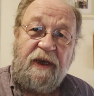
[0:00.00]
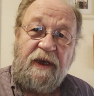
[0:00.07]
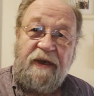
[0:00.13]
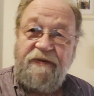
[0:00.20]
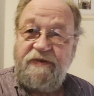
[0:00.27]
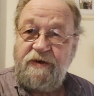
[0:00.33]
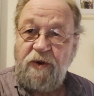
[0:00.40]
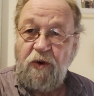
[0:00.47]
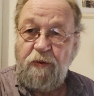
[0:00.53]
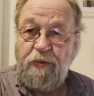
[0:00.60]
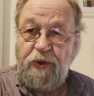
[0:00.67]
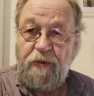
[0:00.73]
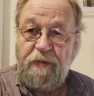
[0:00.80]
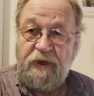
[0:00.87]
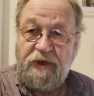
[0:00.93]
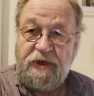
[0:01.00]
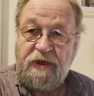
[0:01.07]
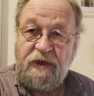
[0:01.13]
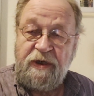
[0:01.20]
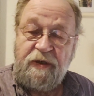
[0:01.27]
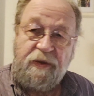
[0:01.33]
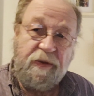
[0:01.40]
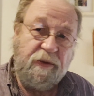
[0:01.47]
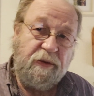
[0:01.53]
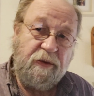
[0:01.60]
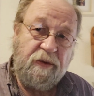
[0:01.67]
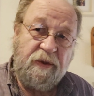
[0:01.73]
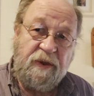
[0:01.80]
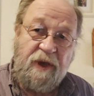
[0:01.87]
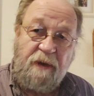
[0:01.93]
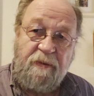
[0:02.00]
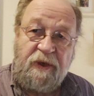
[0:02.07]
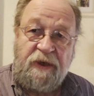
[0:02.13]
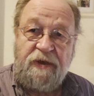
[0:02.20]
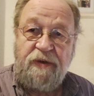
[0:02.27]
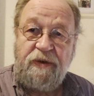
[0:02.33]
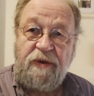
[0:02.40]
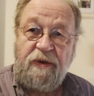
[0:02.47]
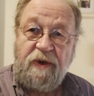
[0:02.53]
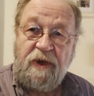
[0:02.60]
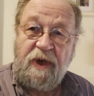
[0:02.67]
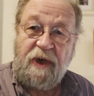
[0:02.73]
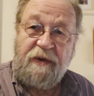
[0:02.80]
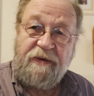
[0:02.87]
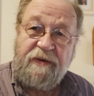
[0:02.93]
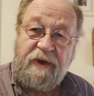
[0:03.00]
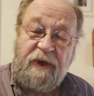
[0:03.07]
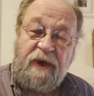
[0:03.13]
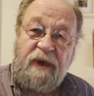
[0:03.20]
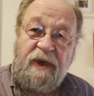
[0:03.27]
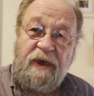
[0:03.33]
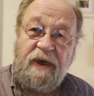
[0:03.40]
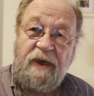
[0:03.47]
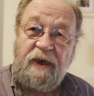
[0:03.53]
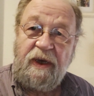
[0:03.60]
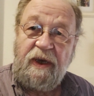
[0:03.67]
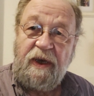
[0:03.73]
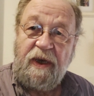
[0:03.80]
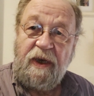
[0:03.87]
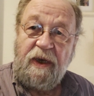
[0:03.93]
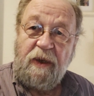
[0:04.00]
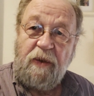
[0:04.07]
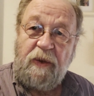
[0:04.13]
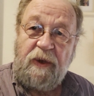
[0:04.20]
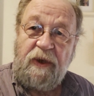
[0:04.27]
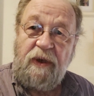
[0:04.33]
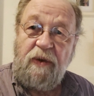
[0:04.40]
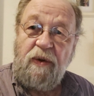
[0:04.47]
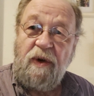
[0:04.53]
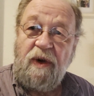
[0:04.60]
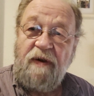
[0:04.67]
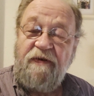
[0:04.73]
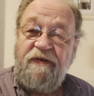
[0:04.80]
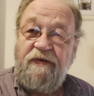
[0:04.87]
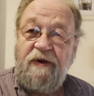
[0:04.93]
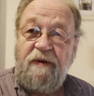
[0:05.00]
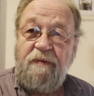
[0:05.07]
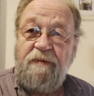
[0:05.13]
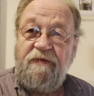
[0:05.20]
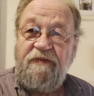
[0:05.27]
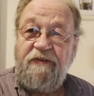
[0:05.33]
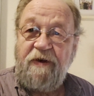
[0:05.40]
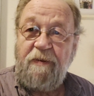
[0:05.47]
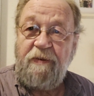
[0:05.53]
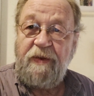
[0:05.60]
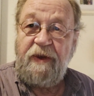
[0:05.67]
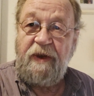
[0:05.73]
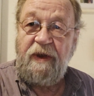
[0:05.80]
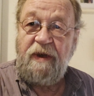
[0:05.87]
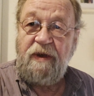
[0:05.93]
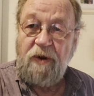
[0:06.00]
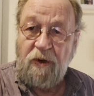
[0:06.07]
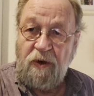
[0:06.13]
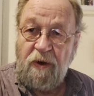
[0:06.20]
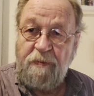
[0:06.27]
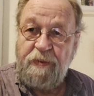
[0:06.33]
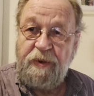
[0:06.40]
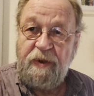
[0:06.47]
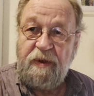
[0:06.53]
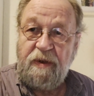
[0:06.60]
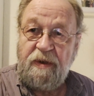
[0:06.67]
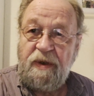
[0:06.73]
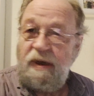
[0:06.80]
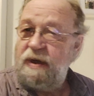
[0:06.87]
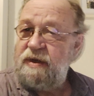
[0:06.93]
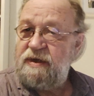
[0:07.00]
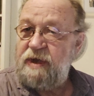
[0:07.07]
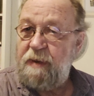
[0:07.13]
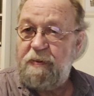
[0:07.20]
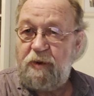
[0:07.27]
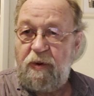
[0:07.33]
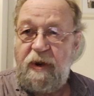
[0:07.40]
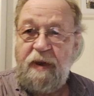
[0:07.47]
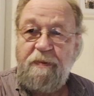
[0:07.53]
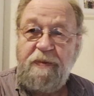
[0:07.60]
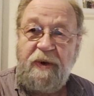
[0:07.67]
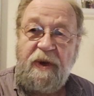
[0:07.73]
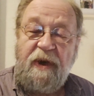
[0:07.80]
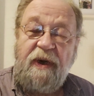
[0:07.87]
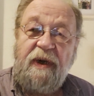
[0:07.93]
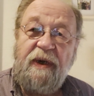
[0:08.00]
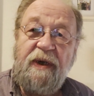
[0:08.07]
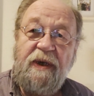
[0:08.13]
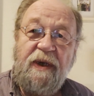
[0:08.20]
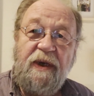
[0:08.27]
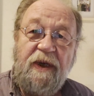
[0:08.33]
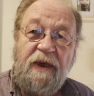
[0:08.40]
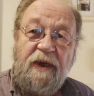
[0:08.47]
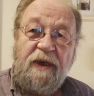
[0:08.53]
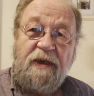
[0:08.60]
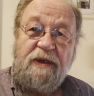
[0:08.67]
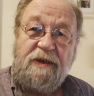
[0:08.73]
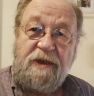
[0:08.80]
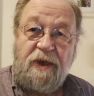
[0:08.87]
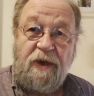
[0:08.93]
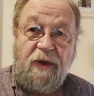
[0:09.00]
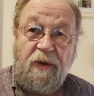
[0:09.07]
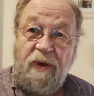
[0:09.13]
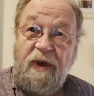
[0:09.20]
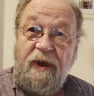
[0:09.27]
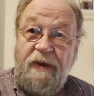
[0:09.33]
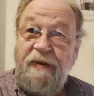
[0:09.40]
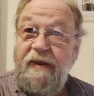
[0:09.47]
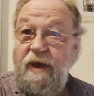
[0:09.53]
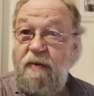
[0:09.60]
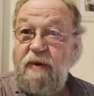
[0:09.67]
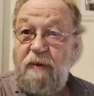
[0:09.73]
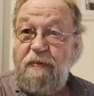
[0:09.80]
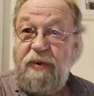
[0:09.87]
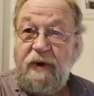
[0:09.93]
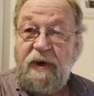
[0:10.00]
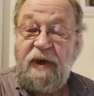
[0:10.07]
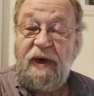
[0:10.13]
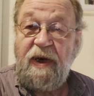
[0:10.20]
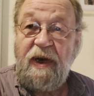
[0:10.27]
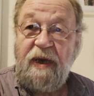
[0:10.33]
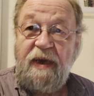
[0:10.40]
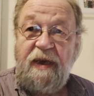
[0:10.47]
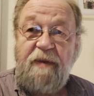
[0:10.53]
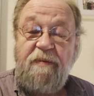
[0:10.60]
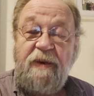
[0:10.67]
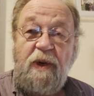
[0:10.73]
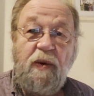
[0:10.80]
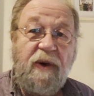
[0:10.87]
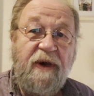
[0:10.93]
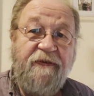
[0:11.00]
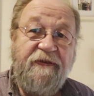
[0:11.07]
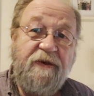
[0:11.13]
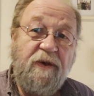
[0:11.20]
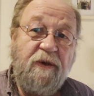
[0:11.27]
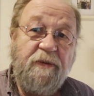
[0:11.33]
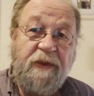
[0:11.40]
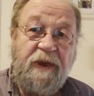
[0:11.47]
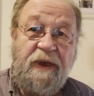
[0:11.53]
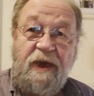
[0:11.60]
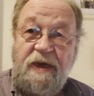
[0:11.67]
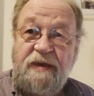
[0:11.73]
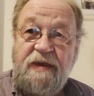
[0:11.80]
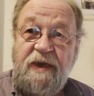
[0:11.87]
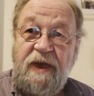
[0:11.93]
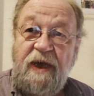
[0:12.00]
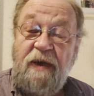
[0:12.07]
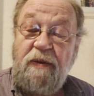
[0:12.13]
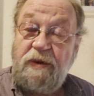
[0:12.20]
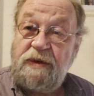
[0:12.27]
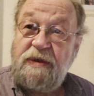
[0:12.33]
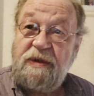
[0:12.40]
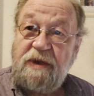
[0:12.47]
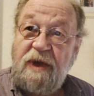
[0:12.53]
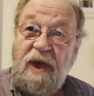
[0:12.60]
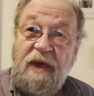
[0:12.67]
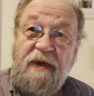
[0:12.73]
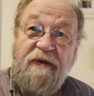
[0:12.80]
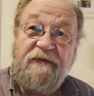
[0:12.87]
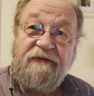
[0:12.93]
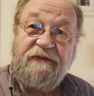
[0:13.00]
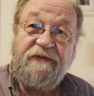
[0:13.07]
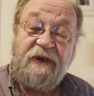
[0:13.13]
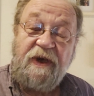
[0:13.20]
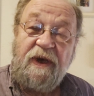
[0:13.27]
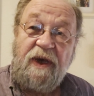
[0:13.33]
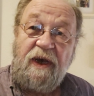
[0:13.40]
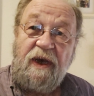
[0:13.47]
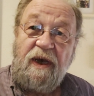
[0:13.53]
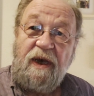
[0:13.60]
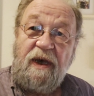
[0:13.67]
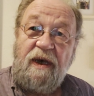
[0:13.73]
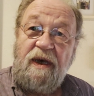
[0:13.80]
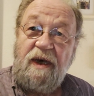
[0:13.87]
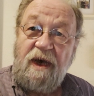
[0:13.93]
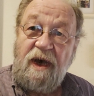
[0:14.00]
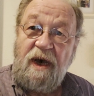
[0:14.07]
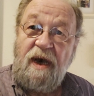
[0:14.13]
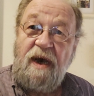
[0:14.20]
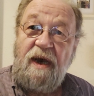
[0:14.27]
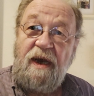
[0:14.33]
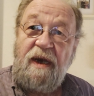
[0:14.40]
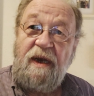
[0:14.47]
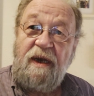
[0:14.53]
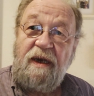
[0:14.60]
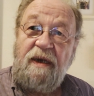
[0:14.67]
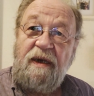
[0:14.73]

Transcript: gives no permission to come into your country when you are from Europe, except Great Britain. So they were pretty lucky. My wife told me yesterday it was kind of hard